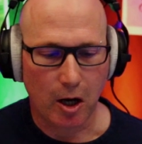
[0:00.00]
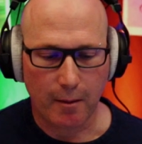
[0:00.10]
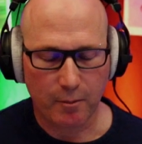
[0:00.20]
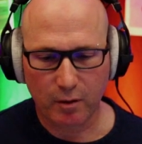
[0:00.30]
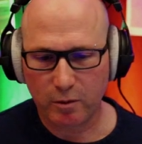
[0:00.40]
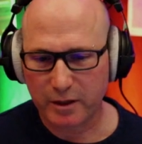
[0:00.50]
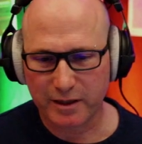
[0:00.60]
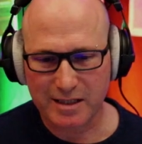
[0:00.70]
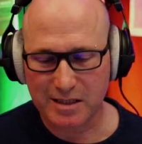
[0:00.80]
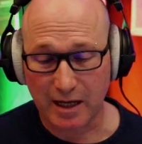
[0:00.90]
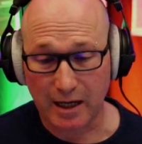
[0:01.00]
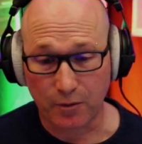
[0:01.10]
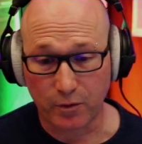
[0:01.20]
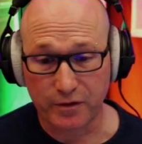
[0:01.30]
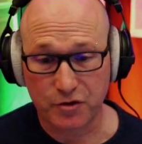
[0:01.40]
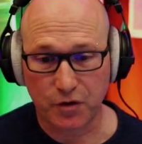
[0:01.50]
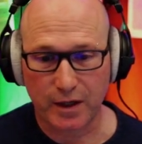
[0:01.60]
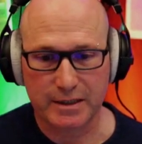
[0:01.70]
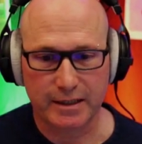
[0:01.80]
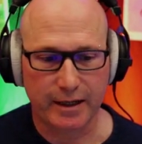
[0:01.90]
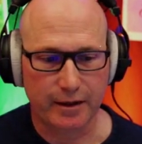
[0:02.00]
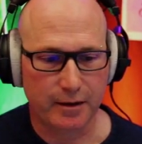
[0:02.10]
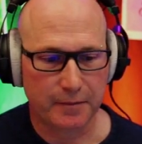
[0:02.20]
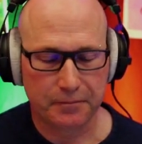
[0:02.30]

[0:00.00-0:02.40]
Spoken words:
I'm probably going to start with trying to get